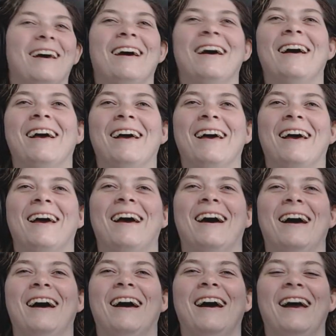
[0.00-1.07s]

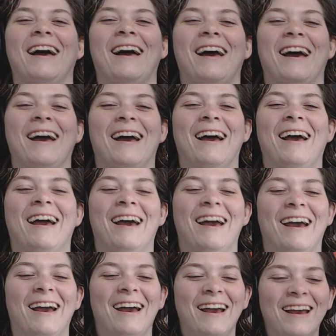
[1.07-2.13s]

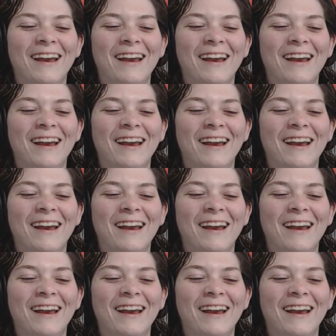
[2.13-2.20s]
No words are spoken by the person on screen.